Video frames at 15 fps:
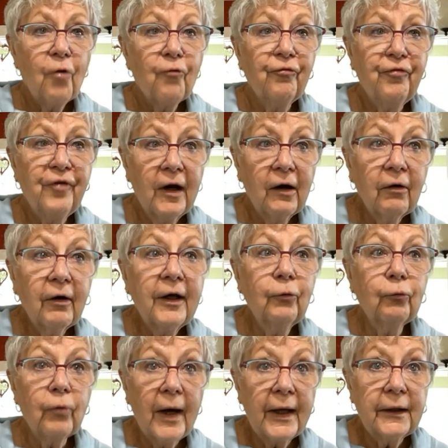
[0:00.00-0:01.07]
very
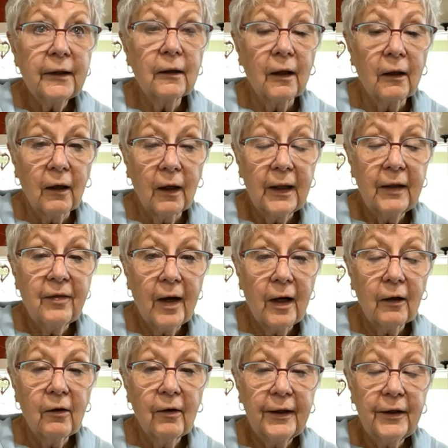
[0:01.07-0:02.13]
regularly that are
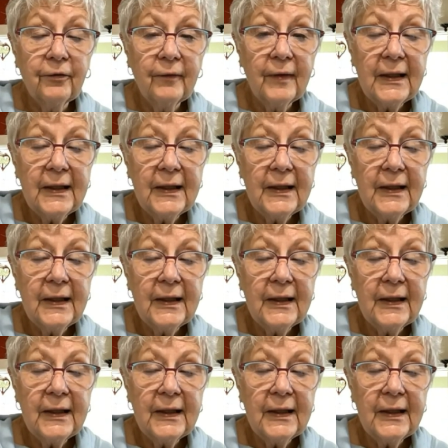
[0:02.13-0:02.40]
going to